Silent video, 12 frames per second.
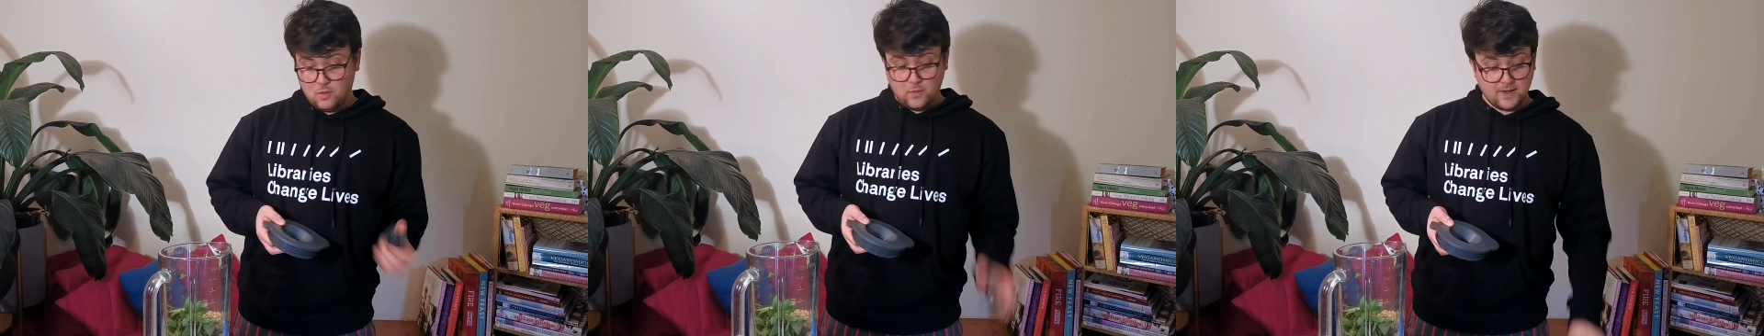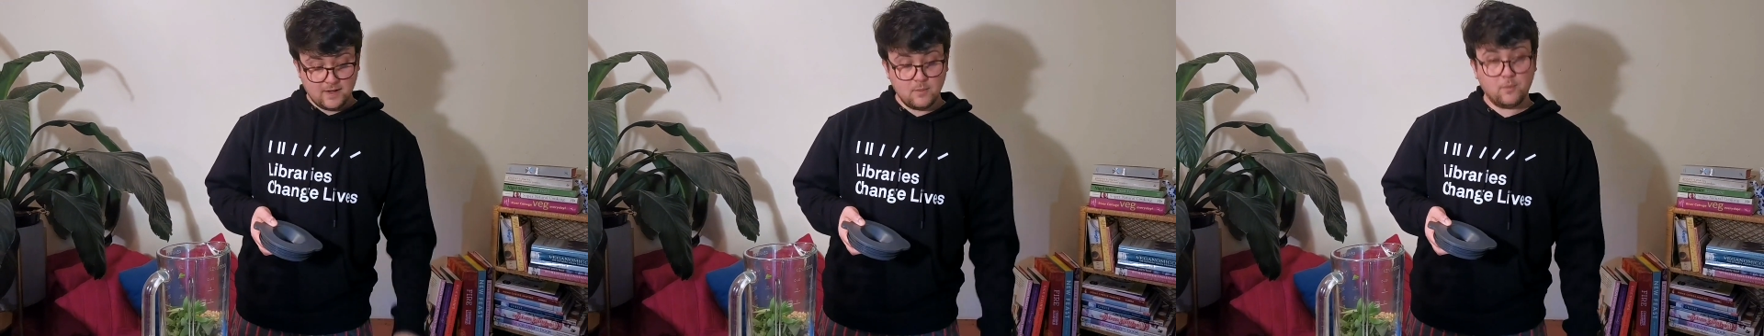
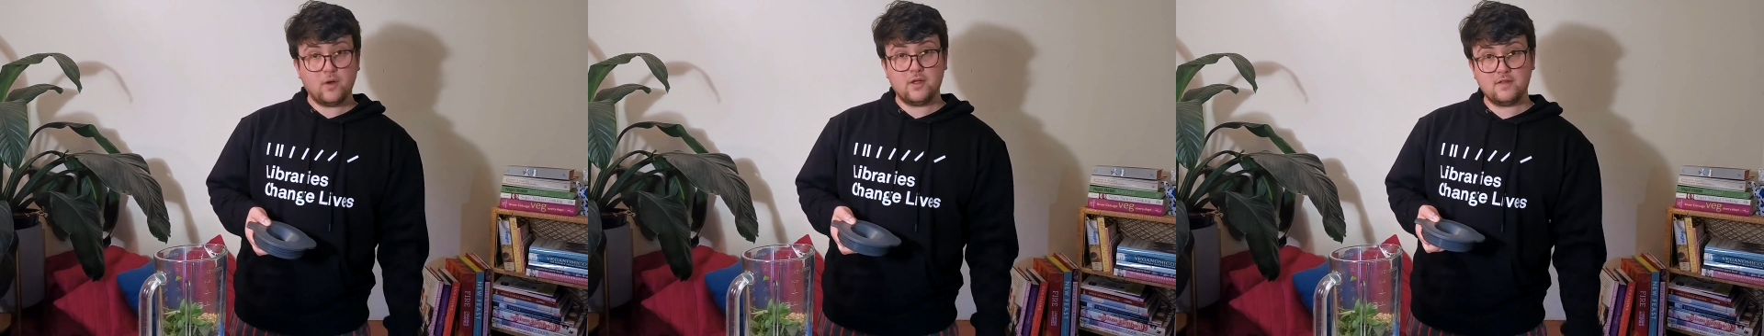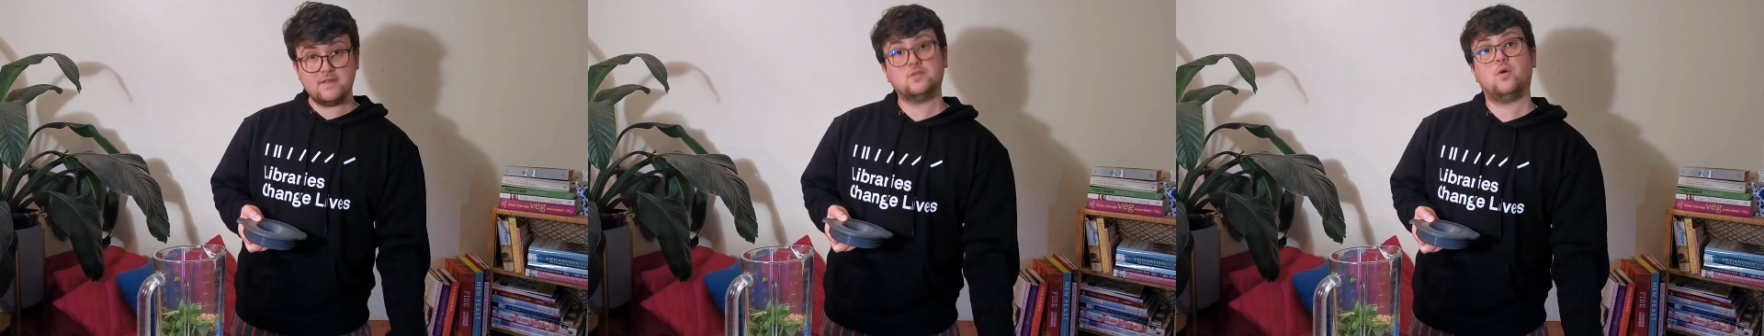we're going to
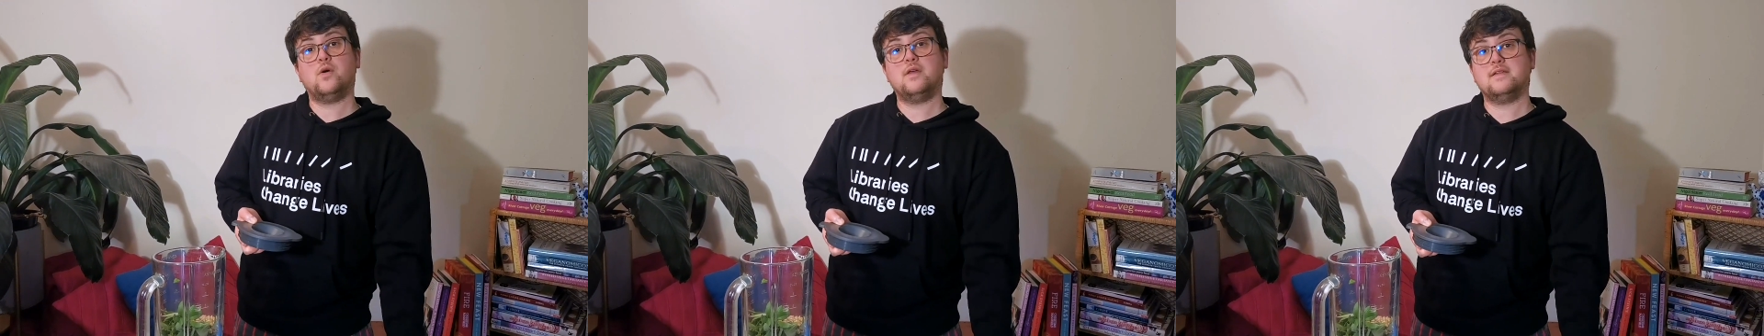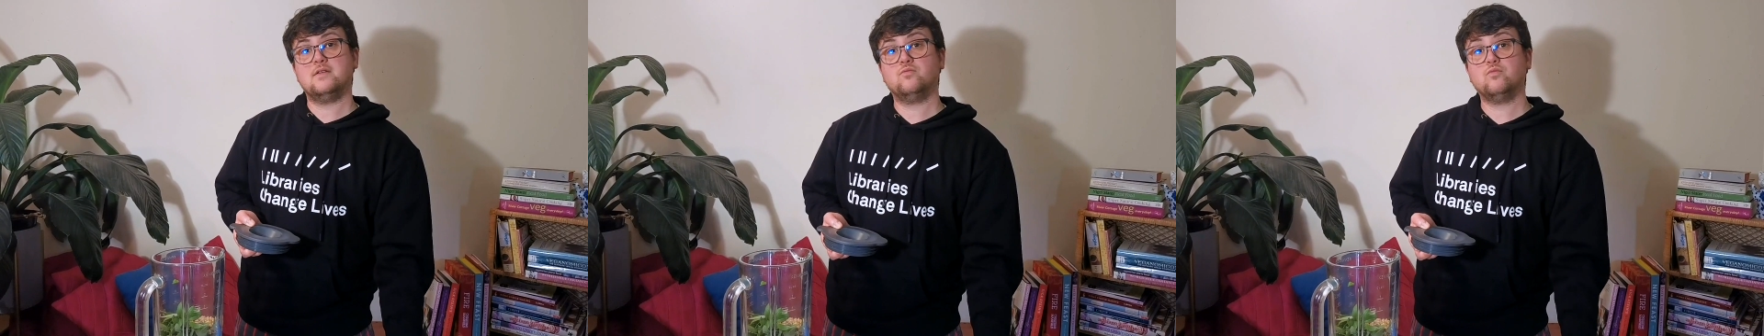boil this
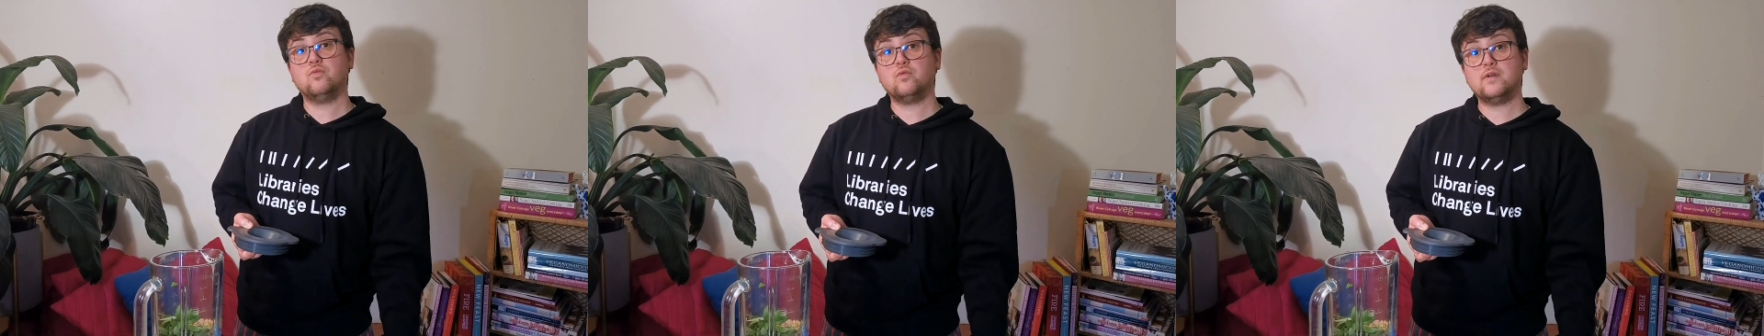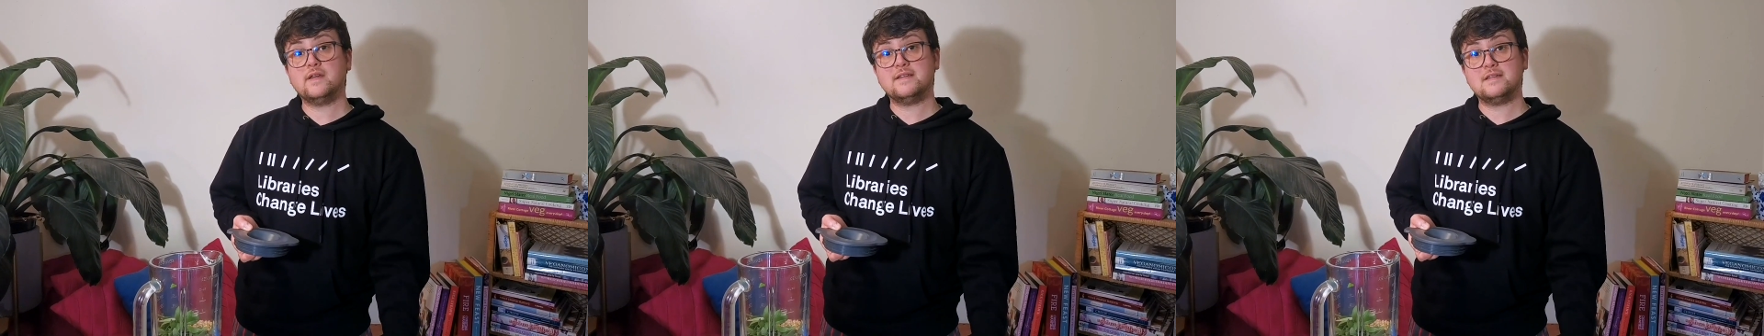oil in
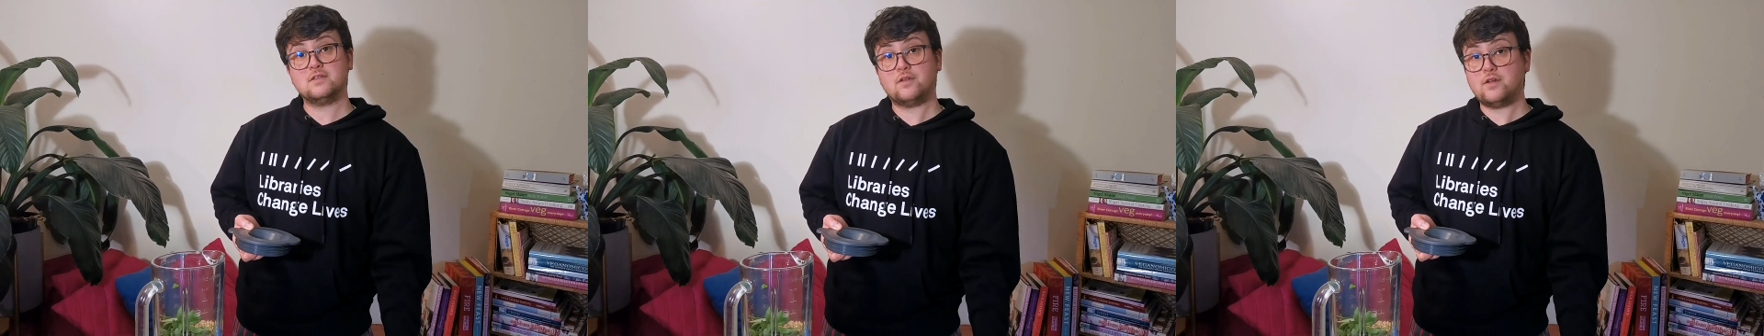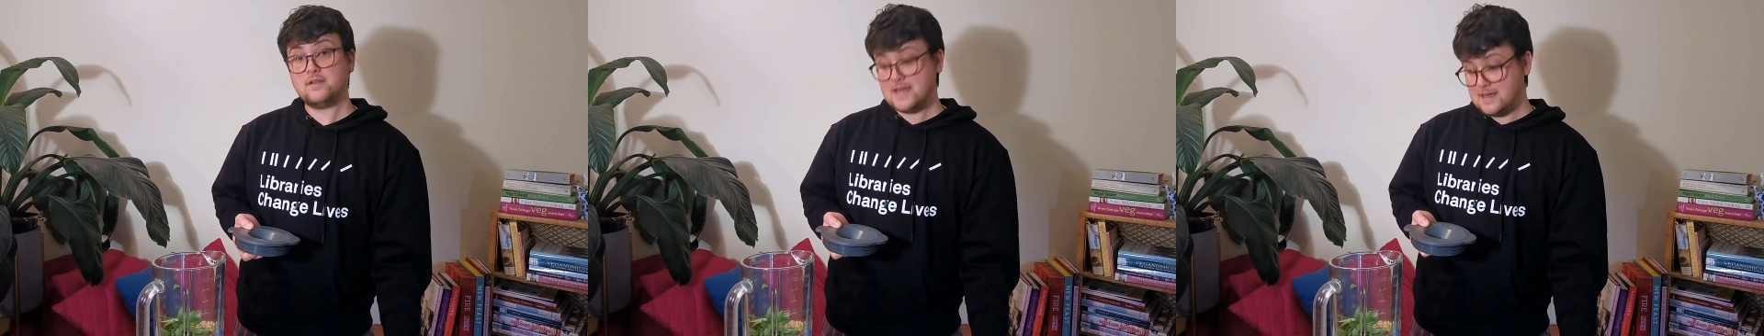really
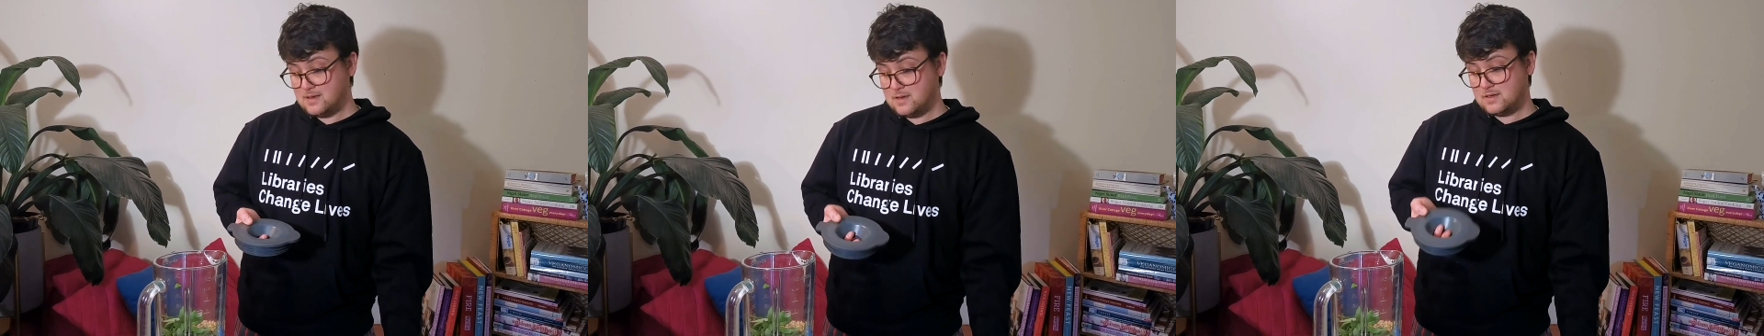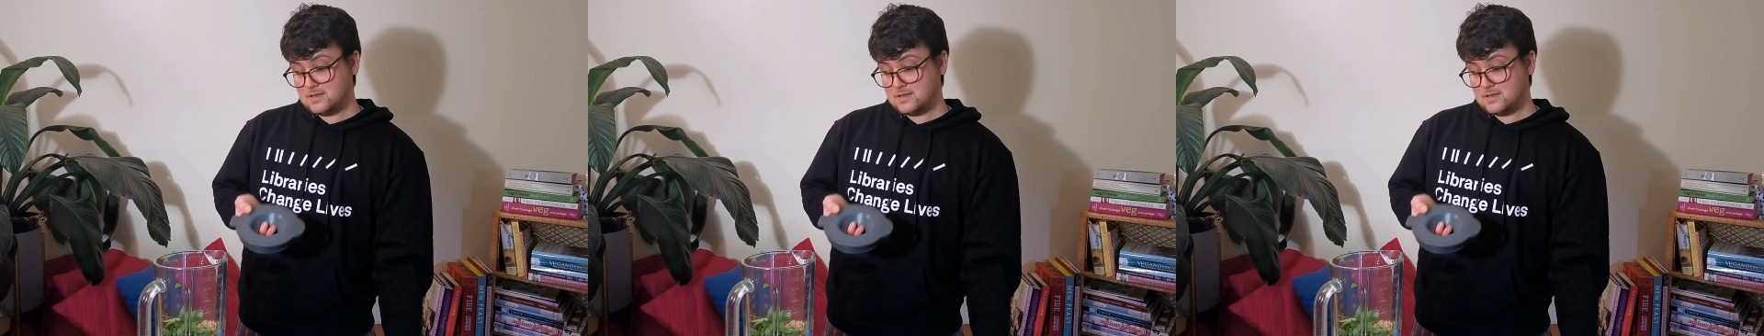slowly.